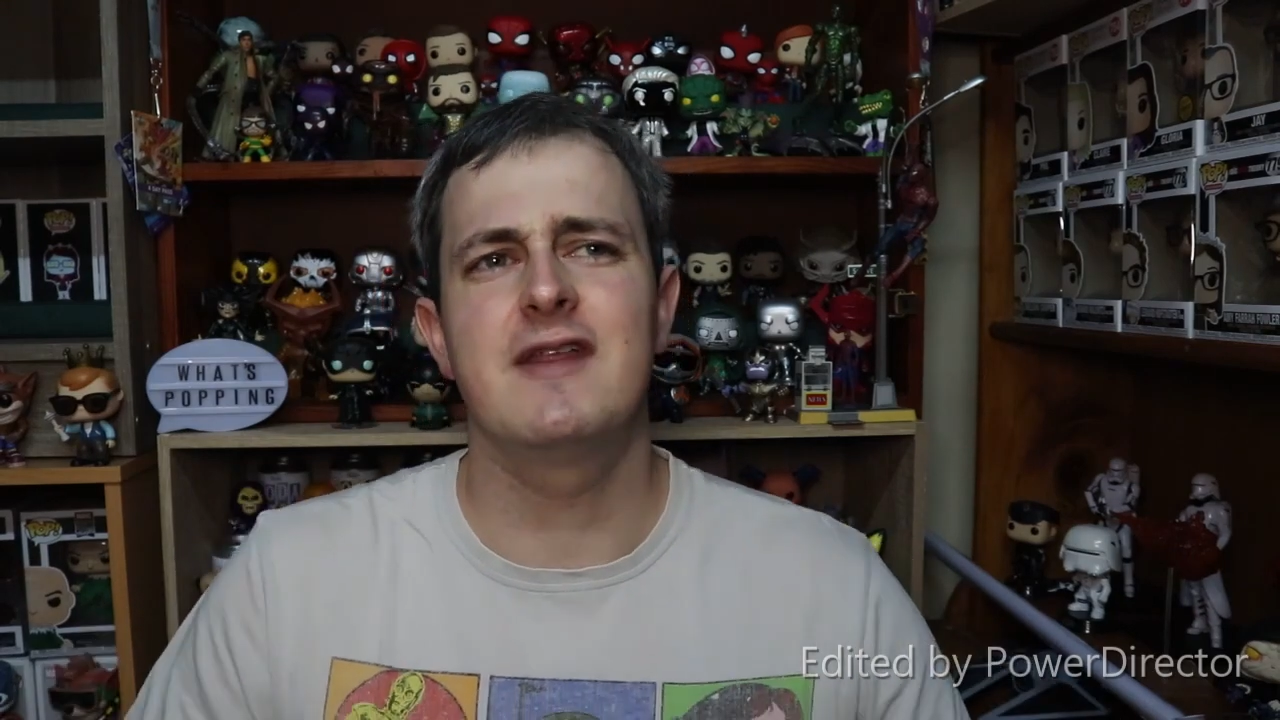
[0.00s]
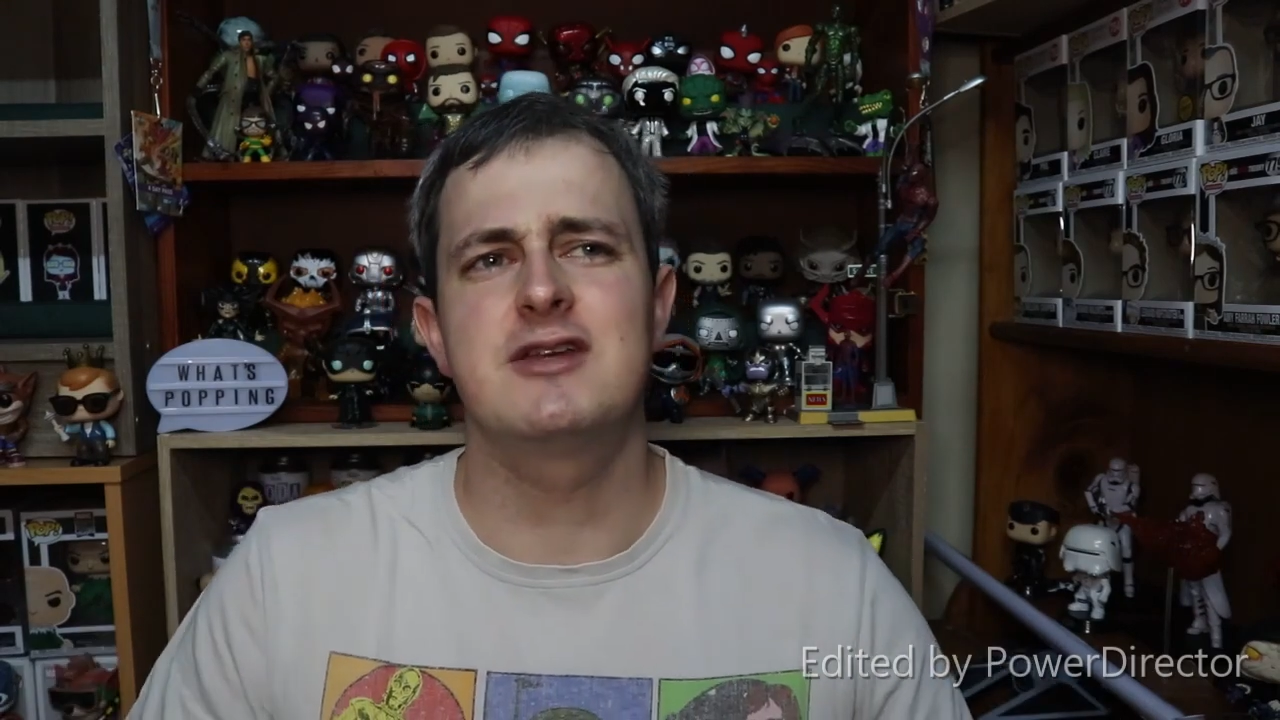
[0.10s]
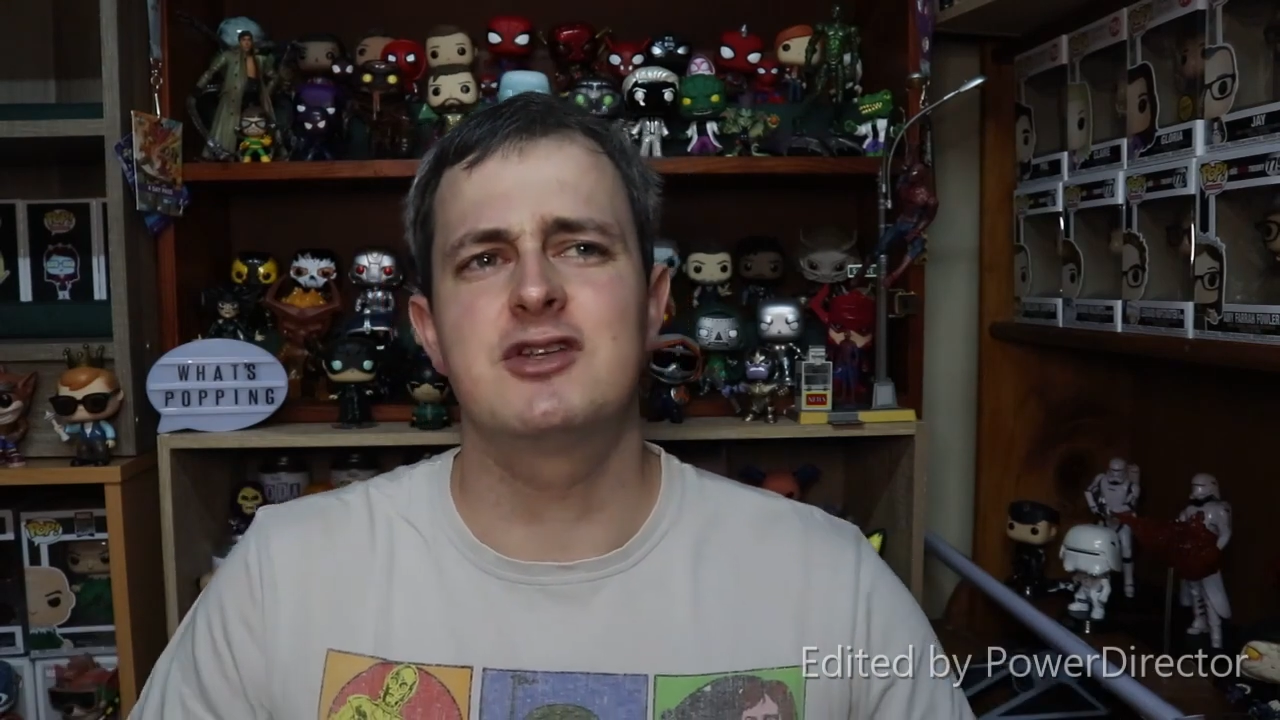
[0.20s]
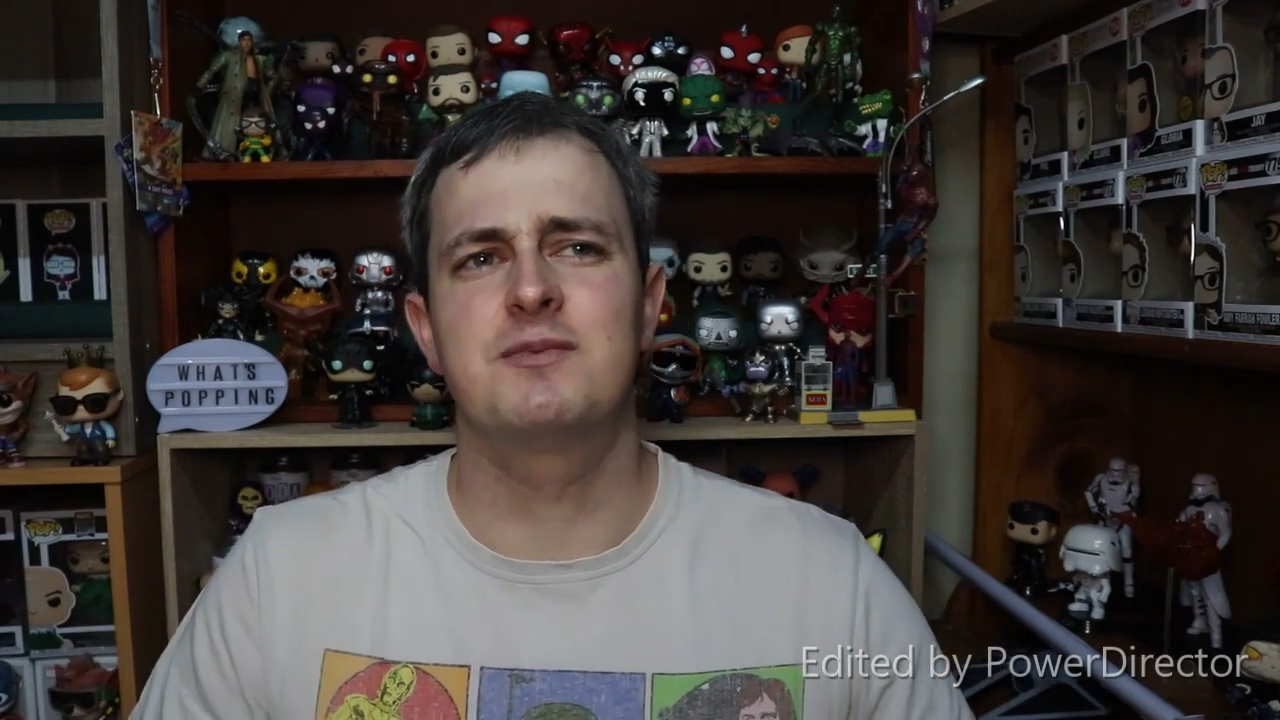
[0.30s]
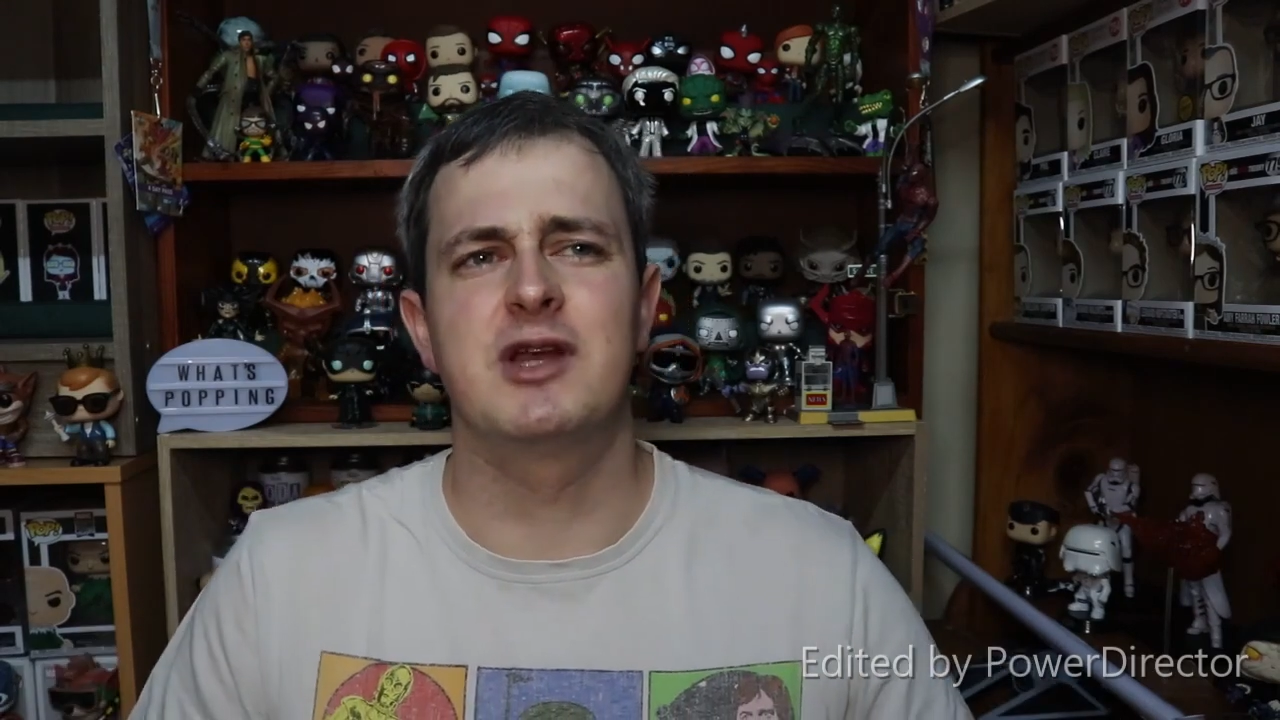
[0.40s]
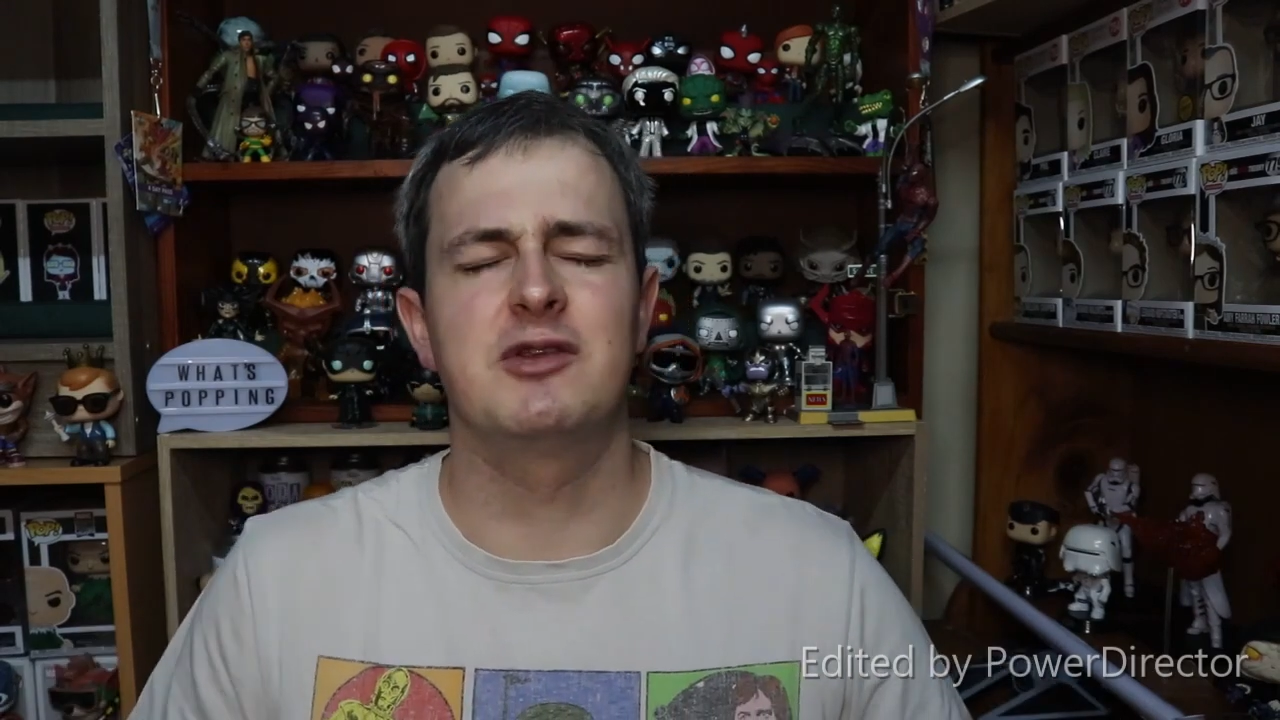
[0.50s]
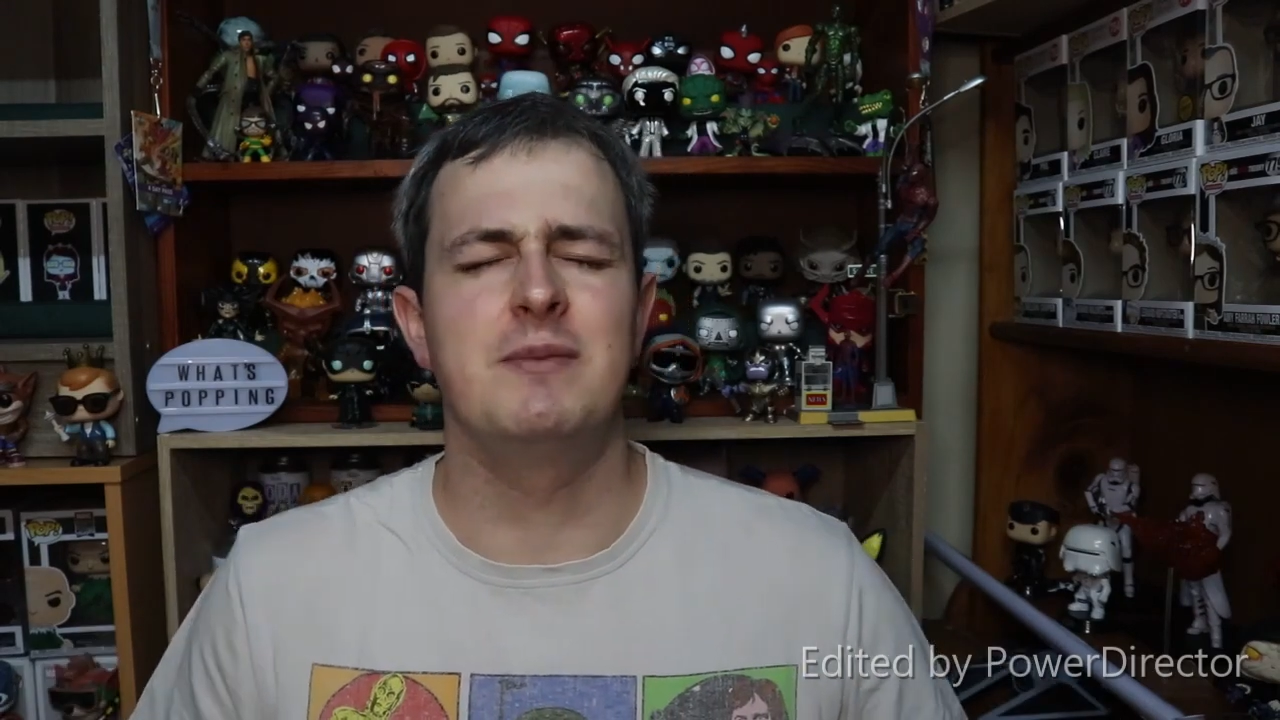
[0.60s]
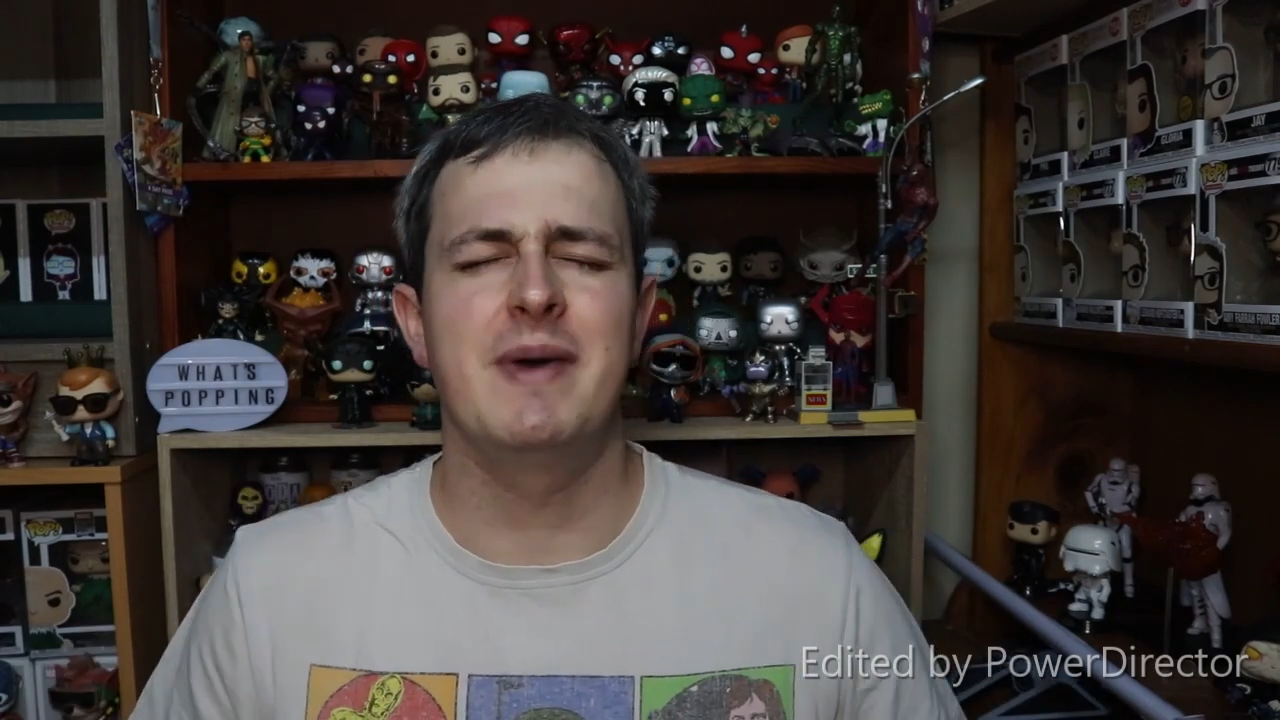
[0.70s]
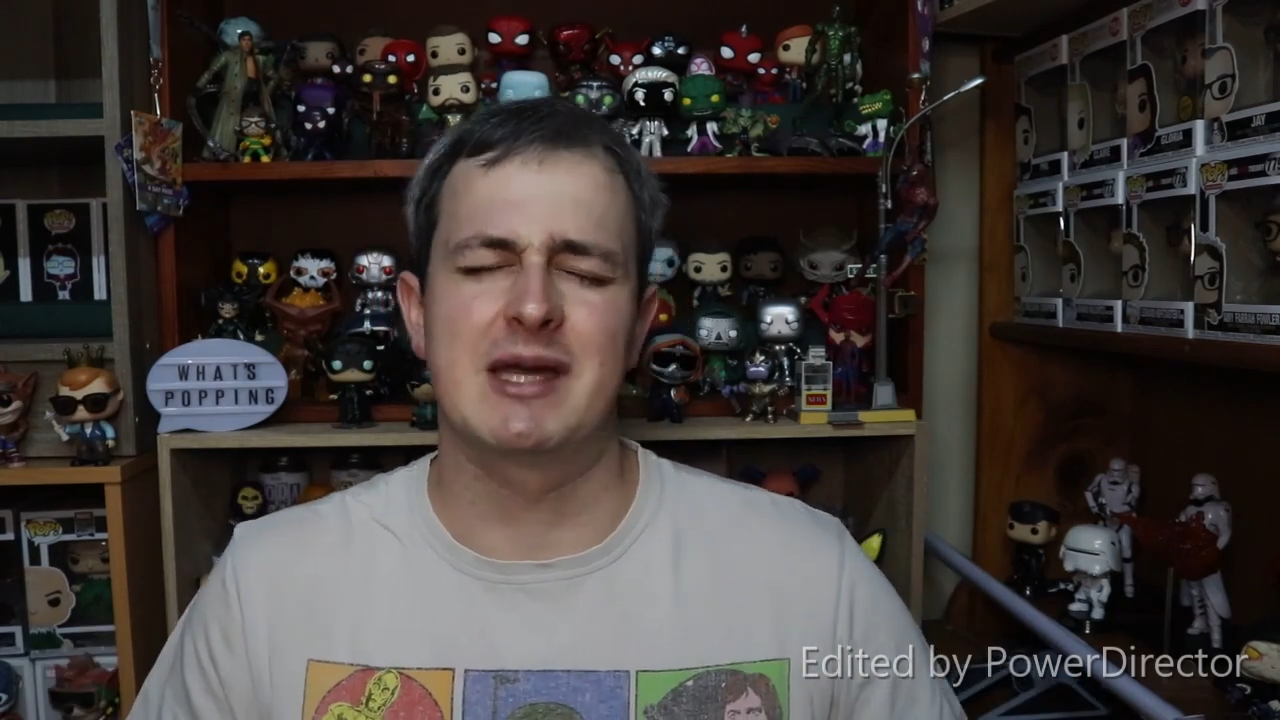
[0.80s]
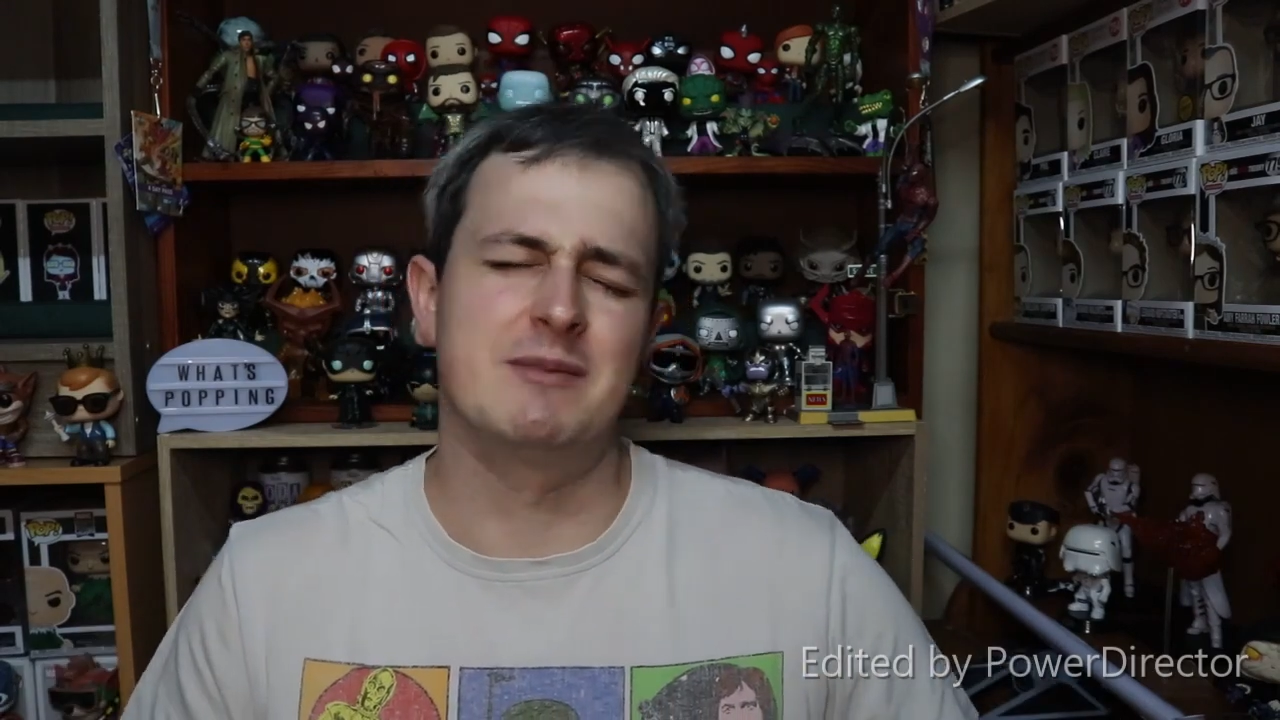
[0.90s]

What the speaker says: that just brings me back.